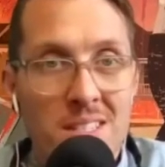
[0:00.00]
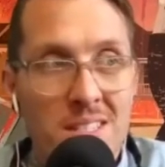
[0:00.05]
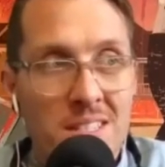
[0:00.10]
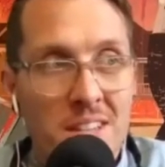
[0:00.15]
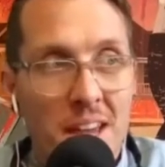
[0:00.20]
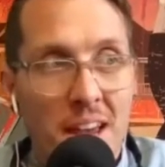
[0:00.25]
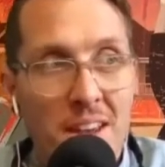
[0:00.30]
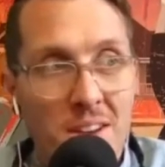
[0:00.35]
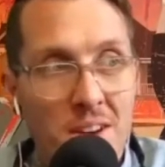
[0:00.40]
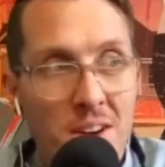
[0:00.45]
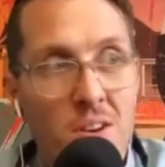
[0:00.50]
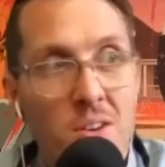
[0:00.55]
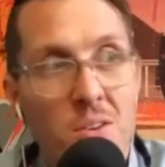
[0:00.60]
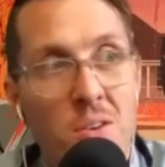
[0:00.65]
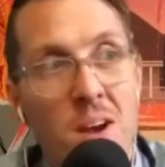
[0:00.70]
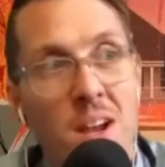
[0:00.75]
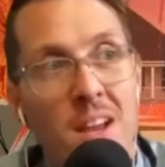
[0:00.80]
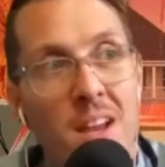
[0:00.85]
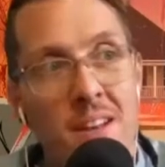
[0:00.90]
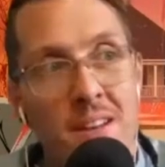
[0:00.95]

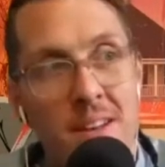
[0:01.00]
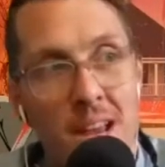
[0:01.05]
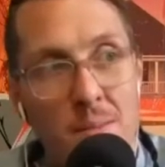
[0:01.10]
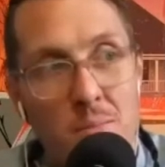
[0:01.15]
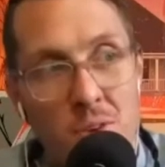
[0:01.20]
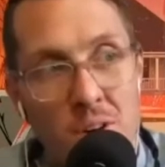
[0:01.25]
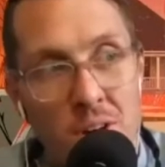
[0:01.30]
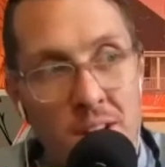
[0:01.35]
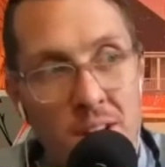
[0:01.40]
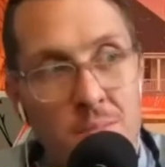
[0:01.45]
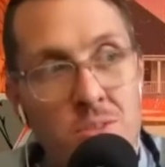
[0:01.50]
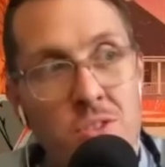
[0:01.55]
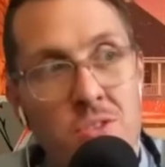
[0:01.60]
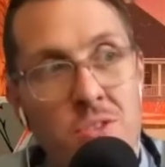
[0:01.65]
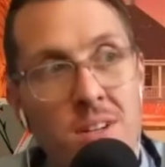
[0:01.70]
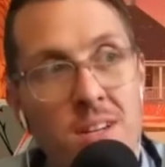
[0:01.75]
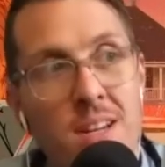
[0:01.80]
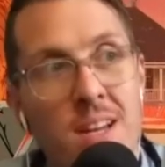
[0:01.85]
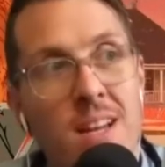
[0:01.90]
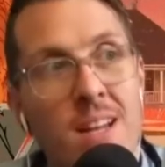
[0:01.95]
Psycho, Nightmare on Elm
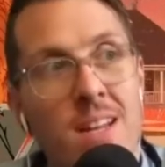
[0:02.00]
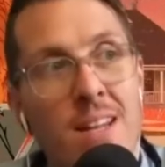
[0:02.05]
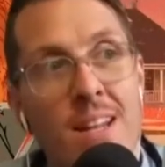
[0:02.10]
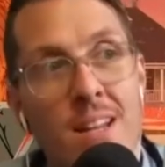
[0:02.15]
Street,